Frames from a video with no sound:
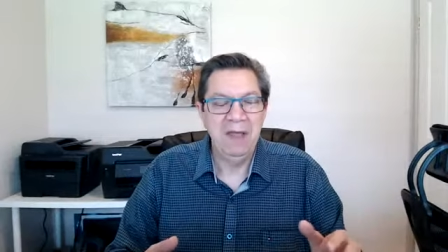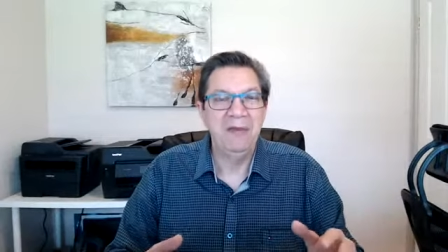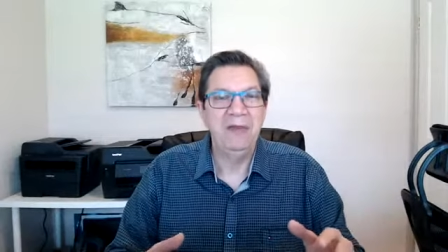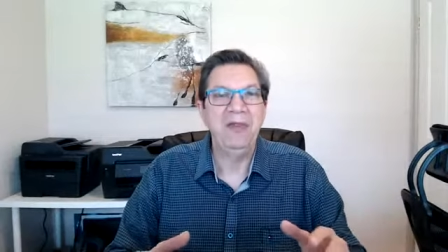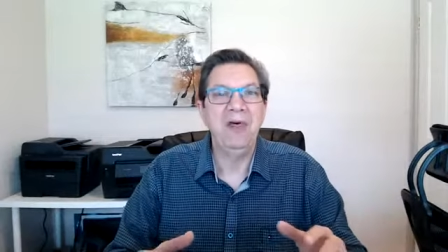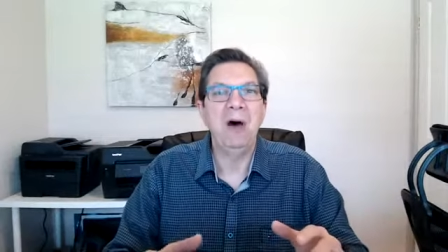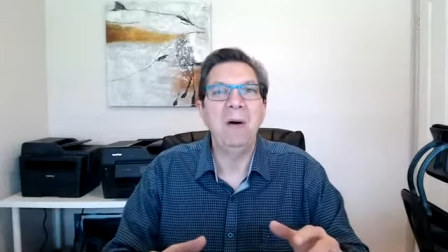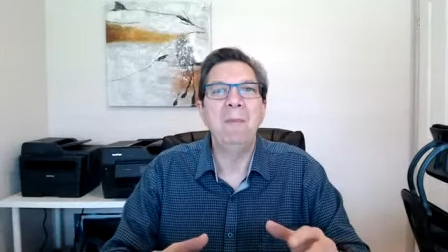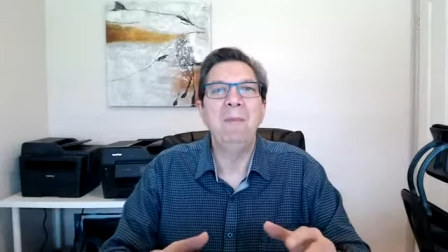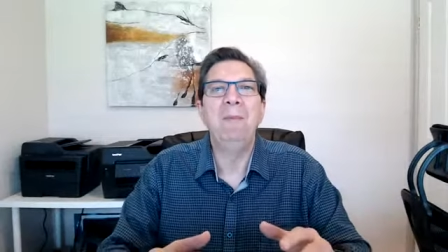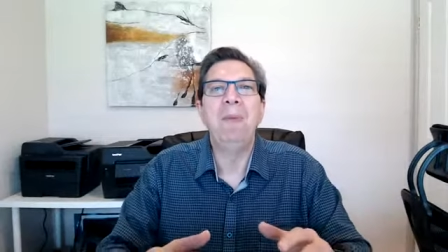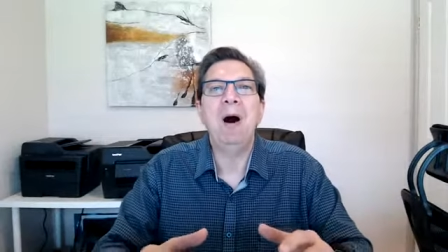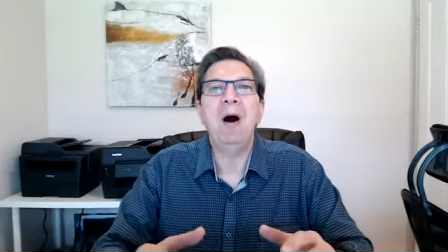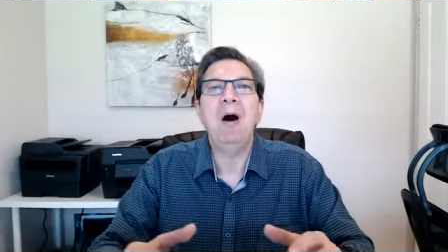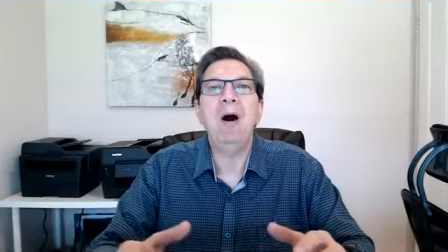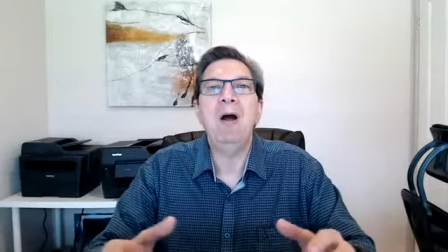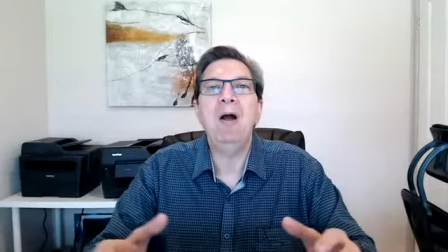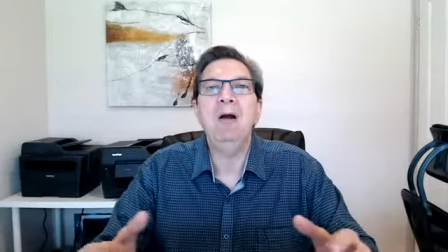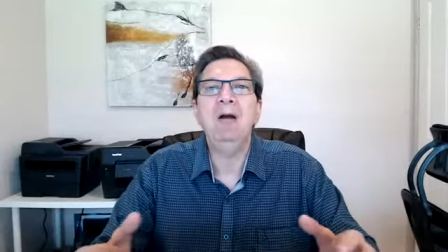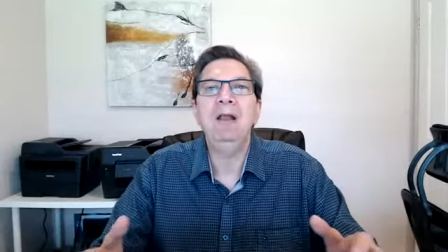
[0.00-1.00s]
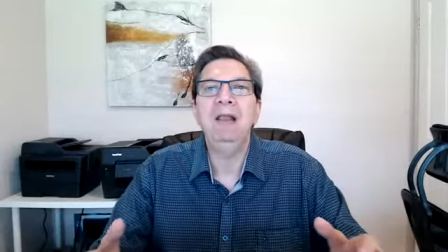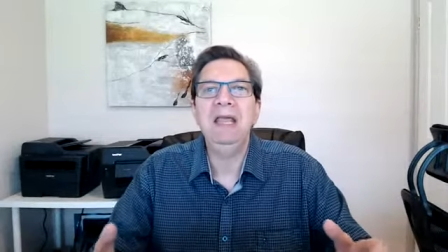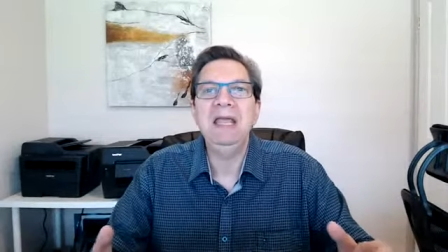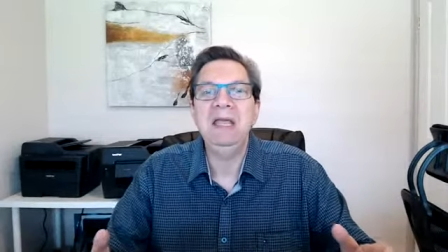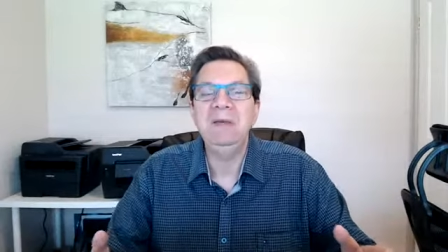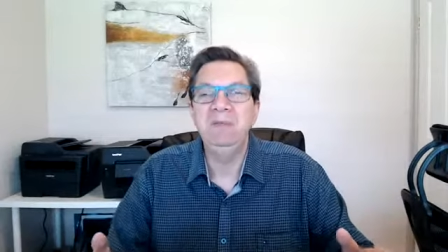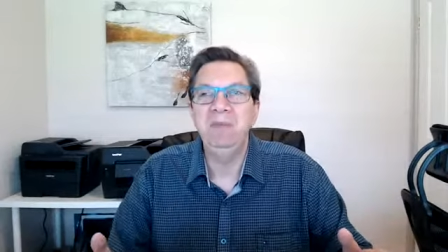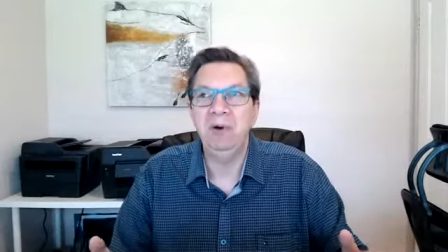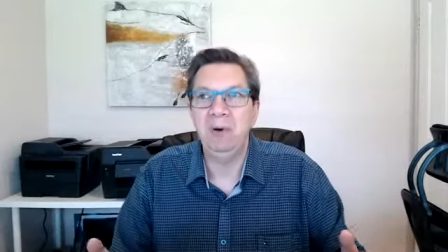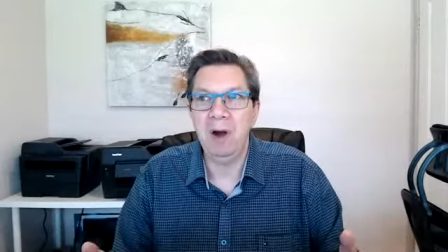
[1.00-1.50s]
The
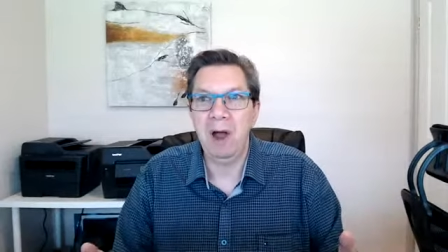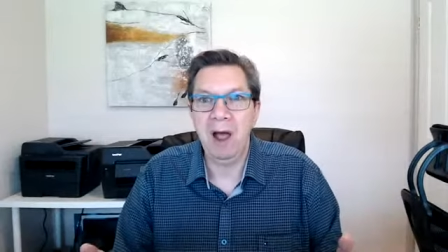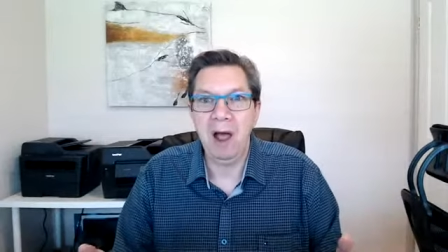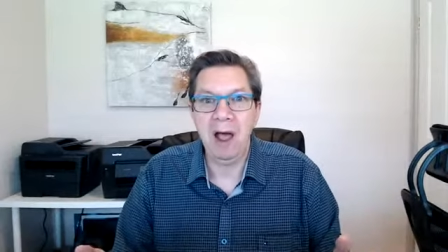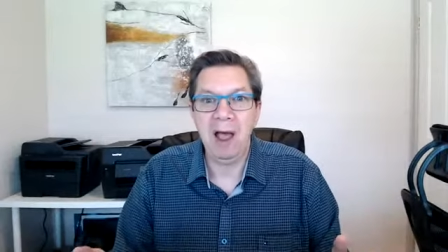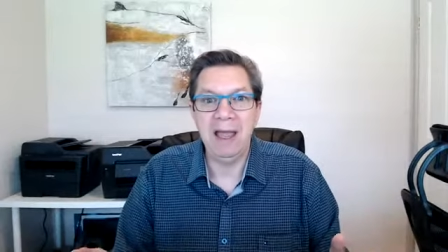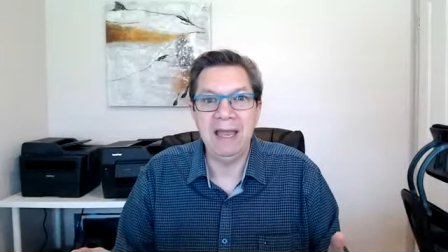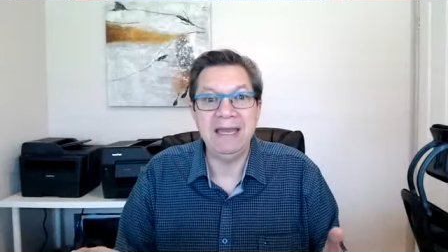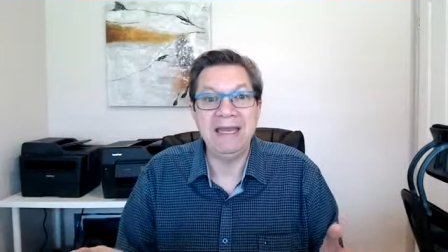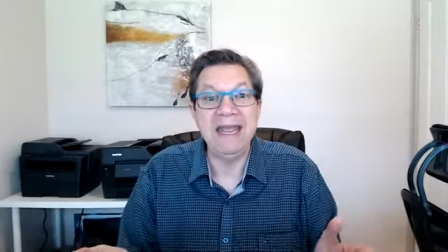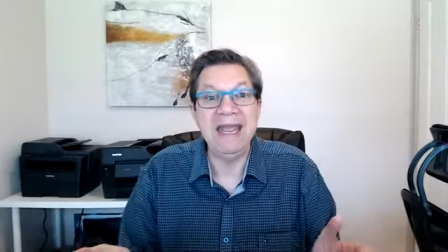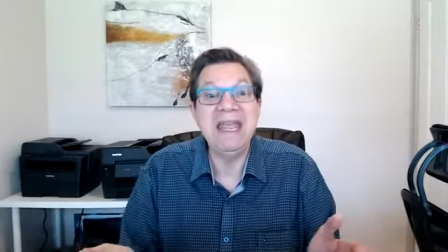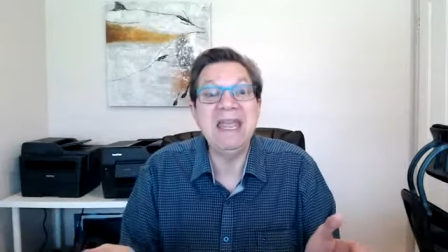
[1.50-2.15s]
barley bride